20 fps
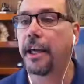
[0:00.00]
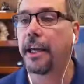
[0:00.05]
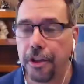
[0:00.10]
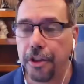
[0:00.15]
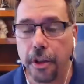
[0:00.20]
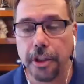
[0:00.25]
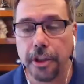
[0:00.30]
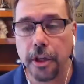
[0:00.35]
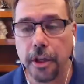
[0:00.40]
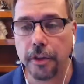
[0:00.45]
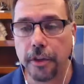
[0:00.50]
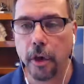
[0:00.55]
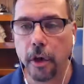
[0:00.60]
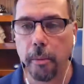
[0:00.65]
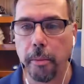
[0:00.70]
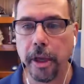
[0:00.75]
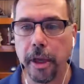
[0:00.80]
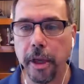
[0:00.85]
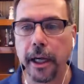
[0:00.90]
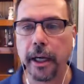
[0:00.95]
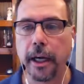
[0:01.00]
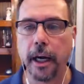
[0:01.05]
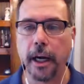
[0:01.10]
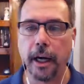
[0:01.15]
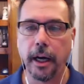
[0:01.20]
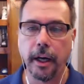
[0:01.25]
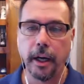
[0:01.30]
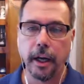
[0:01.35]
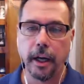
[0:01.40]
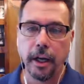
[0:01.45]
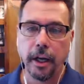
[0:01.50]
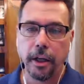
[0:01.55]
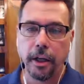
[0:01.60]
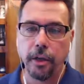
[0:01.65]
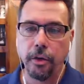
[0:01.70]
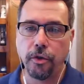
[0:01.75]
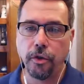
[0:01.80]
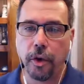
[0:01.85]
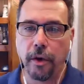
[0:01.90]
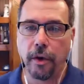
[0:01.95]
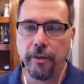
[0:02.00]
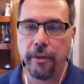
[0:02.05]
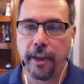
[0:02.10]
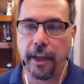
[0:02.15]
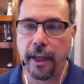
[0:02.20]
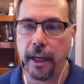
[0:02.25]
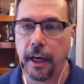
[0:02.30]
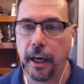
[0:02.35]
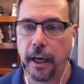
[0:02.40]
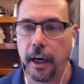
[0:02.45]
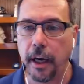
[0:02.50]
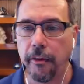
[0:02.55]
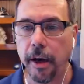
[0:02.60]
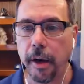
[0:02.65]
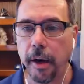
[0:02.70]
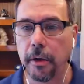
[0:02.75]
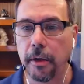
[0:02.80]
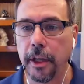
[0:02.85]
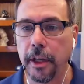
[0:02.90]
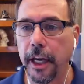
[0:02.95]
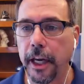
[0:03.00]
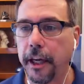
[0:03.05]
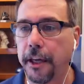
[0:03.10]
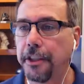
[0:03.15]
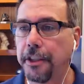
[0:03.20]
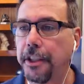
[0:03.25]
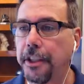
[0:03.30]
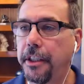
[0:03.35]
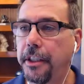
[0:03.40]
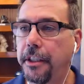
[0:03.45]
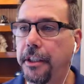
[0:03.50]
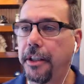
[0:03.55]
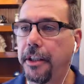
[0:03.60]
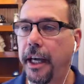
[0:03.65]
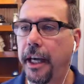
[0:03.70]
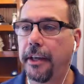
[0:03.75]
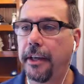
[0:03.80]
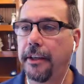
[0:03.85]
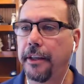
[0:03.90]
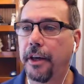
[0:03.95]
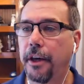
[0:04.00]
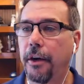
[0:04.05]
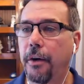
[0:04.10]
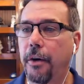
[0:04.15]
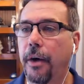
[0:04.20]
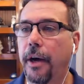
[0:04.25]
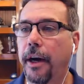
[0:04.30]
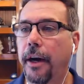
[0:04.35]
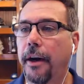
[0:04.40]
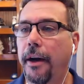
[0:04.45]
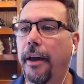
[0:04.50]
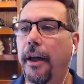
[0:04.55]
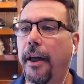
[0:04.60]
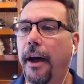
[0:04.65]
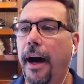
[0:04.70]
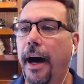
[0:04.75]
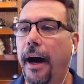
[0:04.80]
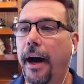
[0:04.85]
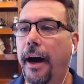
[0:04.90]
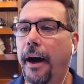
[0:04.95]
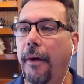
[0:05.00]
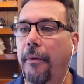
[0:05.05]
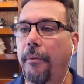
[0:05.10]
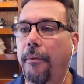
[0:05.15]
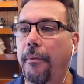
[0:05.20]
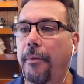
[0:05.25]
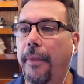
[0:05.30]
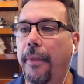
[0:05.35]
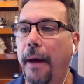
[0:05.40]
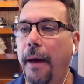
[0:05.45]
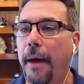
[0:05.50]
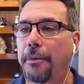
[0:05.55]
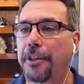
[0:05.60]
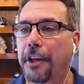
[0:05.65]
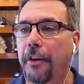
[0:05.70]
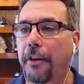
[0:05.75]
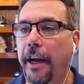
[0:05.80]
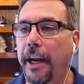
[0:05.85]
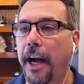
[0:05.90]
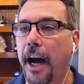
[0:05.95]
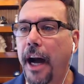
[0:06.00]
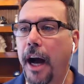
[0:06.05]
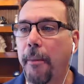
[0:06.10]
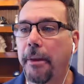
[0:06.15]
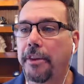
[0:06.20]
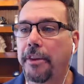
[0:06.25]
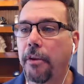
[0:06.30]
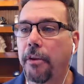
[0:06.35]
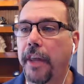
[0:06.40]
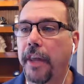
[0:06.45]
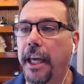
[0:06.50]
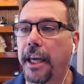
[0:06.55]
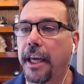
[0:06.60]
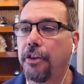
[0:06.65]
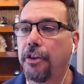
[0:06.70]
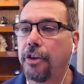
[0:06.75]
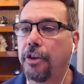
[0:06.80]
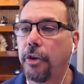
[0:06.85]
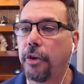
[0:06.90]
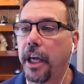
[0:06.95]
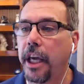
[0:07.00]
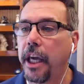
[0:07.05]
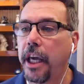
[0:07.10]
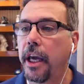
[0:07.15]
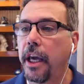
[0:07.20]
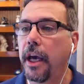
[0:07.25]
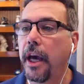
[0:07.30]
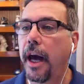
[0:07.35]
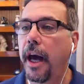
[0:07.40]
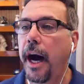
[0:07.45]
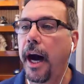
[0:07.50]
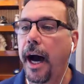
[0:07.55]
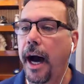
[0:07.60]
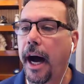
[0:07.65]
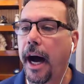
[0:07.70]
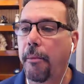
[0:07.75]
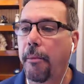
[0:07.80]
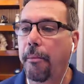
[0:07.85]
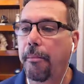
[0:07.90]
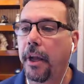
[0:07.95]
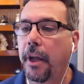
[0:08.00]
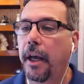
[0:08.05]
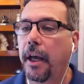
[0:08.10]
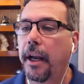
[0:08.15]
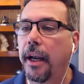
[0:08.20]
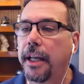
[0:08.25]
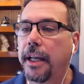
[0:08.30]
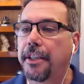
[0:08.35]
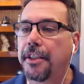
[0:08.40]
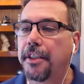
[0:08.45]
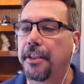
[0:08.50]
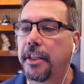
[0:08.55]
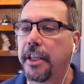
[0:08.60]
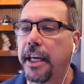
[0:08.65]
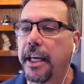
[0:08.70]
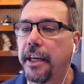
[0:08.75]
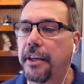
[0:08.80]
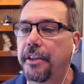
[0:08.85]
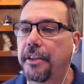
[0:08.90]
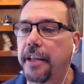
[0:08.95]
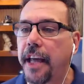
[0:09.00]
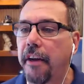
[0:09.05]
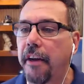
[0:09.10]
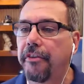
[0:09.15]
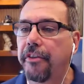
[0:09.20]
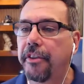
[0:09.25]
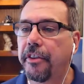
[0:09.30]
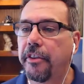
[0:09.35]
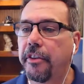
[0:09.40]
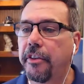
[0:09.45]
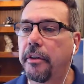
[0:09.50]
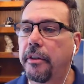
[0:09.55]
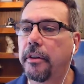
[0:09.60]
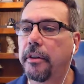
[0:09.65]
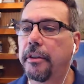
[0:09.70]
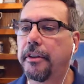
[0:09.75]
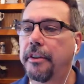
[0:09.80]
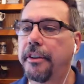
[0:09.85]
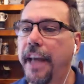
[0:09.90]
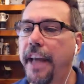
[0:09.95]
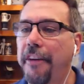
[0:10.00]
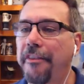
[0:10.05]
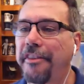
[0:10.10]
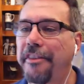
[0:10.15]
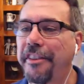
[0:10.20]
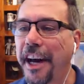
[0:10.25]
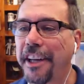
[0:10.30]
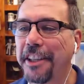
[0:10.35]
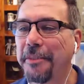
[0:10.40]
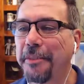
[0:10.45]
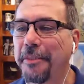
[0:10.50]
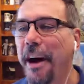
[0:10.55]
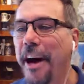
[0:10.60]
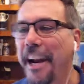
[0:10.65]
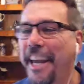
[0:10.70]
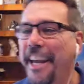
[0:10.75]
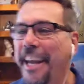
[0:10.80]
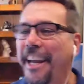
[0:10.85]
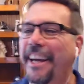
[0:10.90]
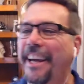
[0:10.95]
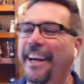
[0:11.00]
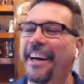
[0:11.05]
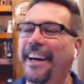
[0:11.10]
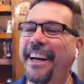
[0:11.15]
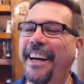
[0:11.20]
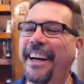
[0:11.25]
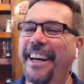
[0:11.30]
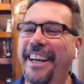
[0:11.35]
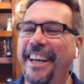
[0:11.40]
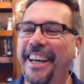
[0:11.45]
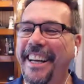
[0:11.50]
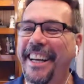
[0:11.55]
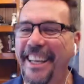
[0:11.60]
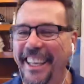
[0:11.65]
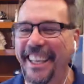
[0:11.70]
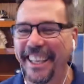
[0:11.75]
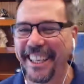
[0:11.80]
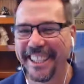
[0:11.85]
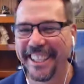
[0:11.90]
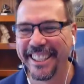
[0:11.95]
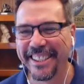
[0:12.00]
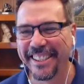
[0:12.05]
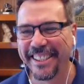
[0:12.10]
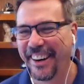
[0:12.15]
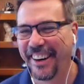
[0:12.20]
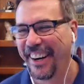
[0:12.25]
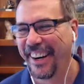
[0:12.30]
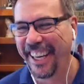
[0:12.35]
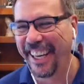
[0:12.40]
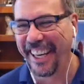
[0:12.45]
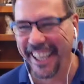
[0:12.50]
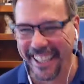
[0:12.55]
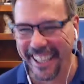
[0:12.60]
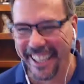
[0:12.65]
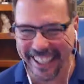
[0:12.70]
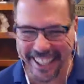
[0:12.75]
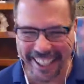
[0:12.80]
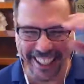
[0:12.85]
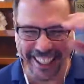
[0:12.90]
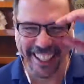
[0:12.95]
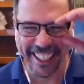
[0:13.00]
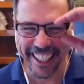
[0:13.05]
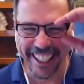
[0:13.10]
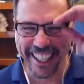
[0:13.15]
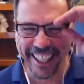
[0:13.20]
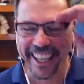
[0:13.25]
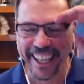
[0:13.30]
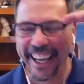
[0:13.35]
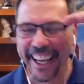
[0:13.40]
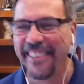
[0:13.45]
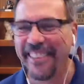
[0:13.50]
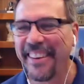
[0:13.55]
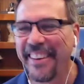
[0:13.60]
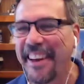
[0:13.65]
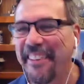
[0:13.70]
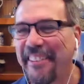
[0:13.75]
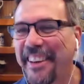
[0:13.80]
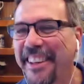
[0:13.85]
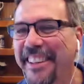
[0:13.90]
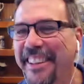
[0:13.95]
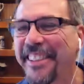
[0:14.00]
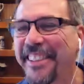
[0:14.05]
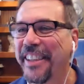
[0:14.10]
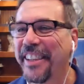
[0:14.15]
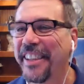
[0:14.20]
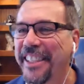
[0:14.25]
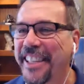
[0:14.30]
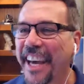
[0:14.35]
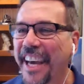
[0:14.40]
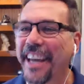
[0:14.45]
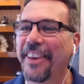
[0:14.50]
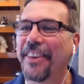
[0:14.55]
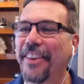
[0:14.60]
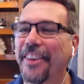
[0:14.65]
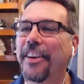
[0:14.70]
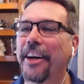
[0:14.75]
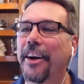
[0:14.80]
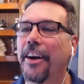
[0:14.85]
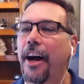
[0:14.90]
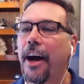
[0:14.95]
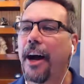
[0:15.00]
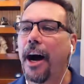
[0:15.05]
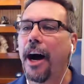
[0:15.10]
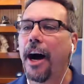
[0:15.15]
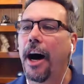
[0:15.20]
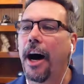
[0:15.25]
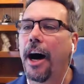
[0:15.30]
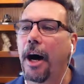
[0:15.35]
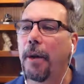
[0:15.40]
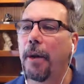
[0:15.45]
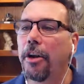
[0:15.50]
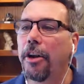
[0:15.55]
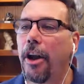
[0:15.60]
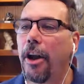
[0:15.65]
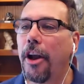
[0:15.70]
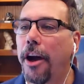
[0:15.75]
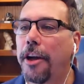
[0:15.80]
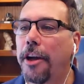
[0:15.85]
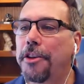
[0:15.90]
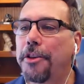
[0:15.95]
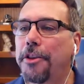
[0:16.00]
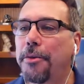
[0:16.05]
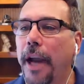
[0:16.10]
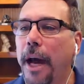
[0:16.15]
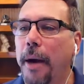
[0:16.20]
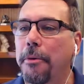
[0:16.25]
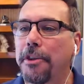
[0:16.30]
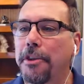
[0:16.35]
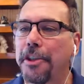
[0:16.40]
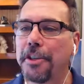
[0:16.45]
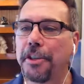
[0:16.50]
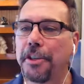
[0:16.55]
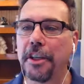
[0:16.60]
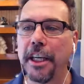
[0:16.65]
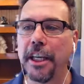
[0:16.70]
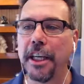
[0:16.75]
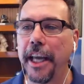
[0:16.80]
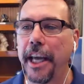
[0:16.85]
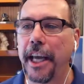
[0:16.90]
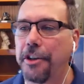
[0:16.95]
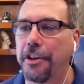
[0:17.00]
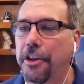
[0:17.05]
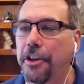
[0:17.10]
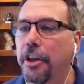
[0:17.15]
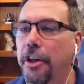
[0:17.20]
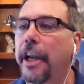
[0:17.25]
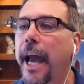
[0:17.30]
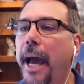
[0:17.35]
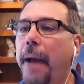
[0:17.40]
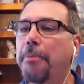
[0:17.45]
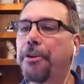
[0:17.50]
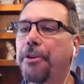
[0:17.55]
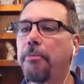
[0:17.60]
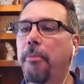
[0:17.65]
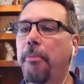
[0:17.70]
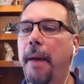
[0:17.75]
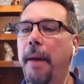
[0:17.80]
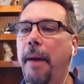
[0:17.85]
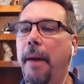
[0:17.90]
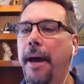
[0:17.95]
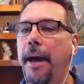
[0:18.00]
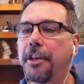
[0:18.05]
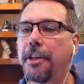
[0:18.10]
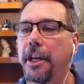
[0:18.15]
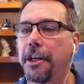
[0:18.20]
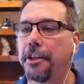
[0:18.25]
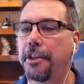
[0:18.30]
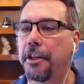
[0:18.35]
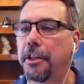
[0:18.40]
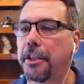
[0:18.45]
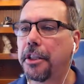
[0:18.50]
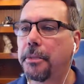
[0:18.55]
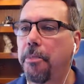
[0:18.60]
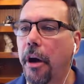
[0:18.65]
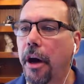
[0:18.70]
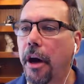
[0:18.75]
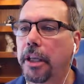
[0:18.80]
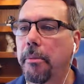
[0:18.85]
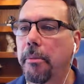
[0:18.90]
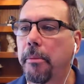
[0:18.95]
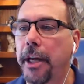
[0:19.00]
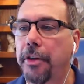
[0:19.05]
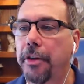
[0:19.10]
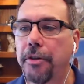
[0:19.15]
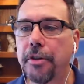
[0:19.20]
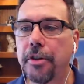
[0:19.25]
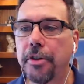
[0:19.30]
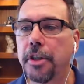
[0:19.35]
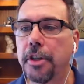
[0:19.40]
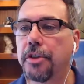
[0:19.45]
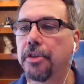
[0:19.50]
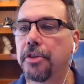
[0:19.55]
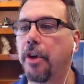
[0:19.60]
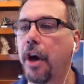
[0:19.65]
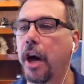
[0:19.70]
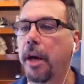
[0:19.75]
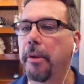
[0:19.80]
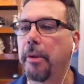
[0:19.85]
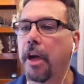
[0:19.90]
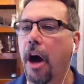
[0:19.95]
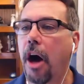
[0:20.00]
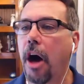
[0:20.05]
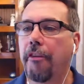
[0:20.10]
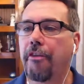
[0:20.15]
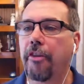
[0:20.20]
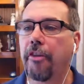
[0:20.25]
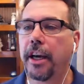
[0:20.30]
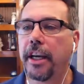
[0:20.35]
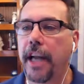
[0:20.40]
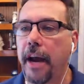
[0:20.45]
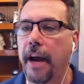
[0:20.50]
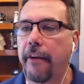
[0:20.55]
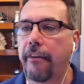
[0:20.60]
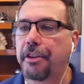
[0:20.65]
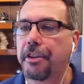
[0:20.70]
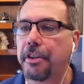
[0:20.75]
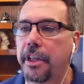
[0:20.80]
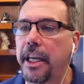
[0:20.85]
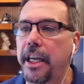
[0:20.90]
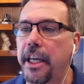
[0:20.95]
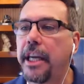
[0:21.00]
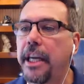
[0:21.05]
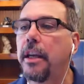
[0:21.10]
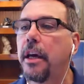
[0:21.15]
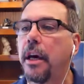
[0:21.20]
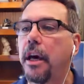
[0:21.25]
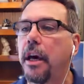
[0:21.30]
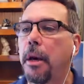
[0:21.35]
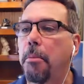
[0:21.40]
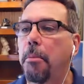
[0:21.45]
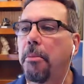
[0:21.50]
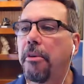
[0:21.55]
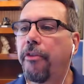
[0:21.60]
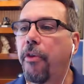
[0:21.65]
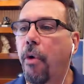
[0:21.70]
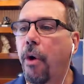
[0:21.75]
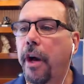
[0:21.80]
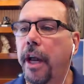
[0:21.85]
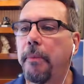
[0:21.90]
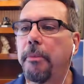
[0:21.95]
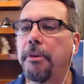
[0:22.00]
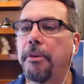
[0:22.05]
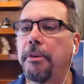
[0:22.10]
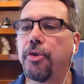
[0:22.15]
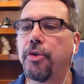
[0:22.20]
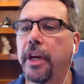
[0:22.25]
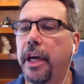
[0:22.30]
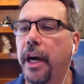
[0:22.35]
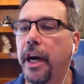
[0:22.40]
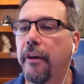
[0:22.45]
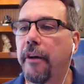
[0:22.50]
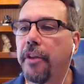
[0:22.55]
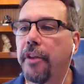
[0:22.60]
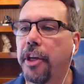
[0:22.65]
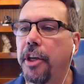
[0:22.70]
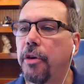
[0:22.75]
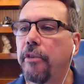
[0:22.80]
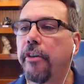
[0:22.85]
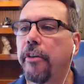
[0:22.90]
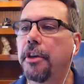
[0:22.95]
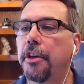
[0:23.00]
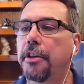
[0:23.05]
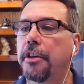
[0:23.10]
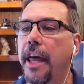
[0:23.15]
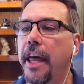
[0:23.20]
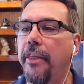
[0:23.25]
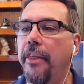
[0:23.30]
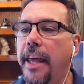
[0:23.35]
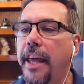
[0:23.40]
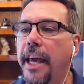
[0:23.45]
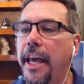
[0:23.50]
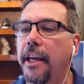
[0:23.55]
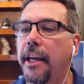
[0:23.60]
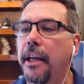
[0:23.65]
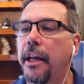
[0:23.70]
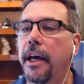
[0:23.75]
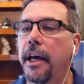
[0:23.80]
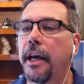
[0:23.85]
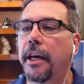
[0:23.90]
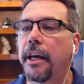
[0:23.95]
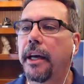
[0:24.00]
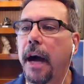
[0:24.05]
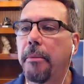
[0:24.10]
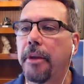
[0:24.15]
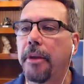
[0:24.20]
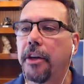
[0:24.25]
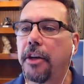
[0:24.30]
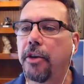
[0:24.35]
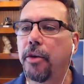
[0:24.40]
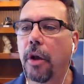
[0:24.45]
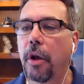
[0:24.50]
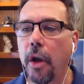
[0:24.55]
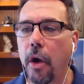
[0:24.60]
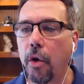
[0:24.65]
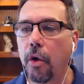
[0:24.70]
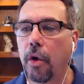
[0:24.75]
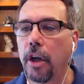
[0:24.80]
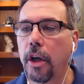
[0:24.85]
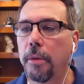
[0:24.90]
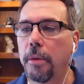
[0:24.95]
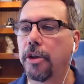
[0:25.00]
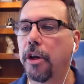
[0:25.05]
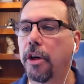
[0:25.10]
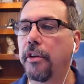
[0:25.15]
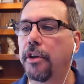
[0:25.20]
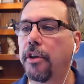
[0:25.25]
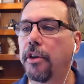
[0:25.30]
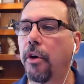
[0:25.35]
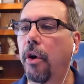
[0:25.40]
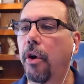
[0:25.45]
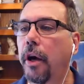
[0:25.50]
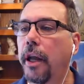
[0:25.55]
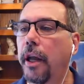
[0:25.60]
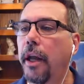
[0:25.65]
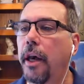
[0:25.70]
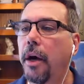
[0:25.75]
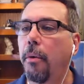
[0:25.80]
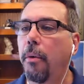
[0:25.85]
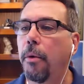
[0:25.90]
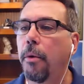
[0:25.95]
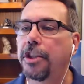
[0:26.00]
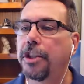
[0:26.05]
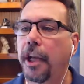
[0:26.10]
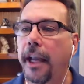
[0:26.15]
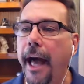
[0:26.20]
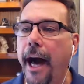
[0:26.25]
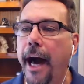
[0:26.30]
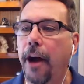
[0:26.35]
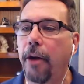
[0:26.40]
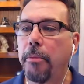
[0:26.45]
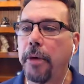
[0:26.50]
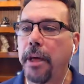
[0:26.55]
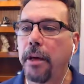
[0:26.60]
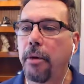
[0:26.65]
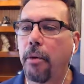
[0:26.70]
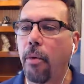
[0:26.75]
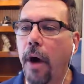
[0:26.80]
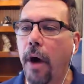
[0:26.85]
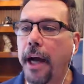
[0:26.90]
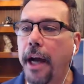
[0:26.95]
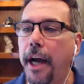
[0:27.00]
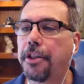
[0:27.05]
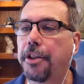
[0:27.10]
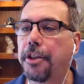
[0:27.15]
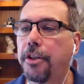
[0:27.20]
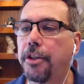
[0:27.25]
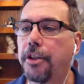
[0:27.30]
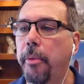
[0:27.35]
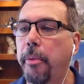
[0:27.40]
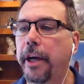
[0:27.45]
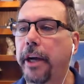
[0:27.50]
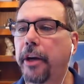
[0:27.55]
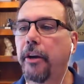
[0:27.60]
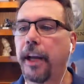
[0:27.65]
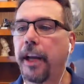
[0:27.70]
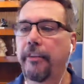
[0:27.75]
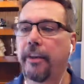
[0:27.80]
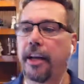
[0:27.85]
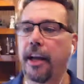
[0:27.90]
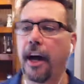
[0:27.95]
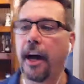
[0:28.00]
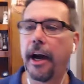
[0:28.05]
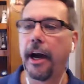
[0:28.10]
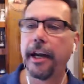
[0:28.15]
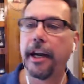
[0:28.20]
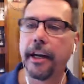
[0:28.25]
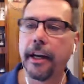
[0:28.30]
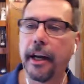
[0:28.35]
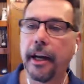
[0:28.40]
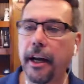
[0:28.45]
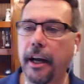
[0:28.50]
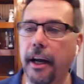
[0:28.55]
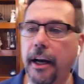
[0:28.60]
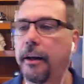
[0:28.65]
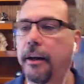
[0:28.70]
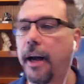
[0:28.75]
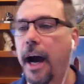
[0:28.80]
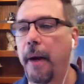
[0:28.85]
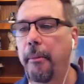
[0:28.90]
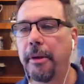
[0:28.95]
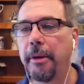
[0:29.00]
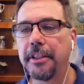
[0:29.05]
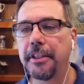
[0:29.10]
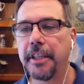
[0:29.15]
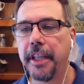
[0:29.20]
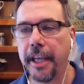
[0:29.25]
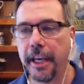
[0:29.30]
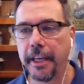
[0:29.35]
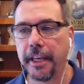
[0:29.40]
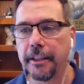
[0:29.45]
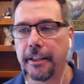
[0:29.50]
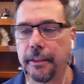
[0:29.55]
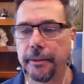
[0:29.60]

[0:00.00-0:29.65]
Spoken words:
Judy's also a big user of the Hubble data. So that was a great comment. So thank you, Judy. Let's see, Sev Dust Bunny. Sorry. I'm laughing at some handles here. Hubble launched when I was just a teenager, captured my imagination and sparked my interest in astronomy, offering never-seen-before imagery of the universe, and then got me into a local observatory, which allowed me to watch Shoemaker-Levy 9 comets hit.